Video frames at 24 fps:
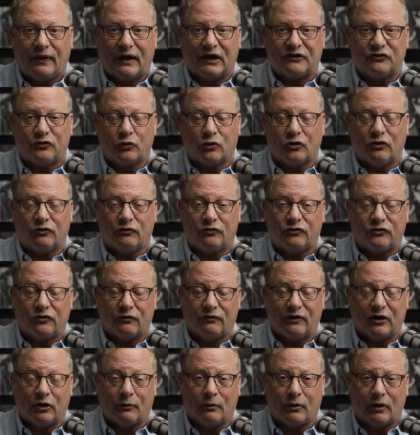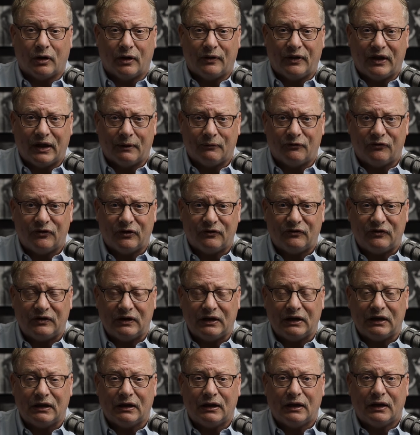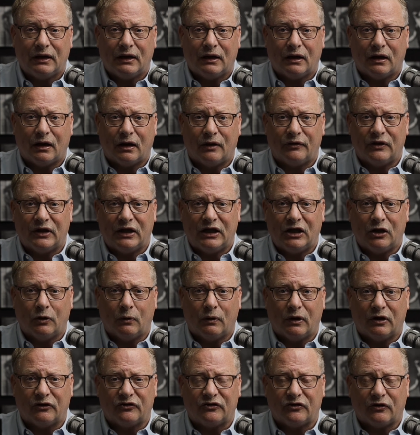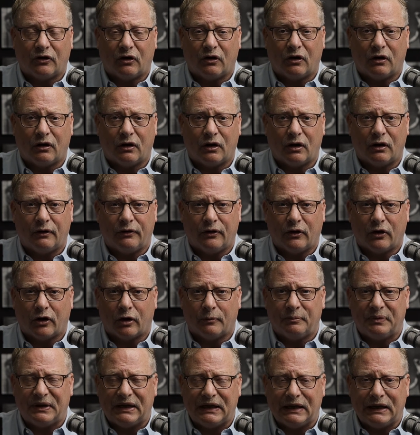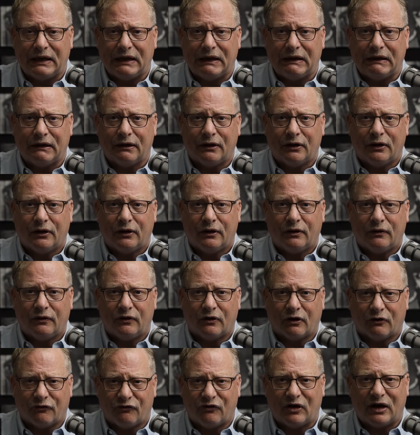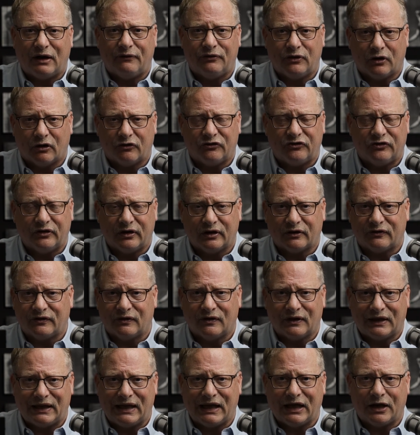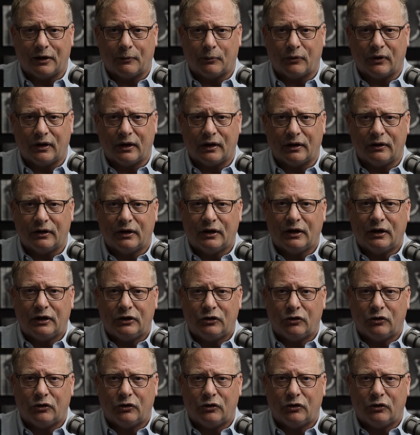That's what is available on the M50, on the EOS R, the RP, the R5, the R6, and the Canon brand.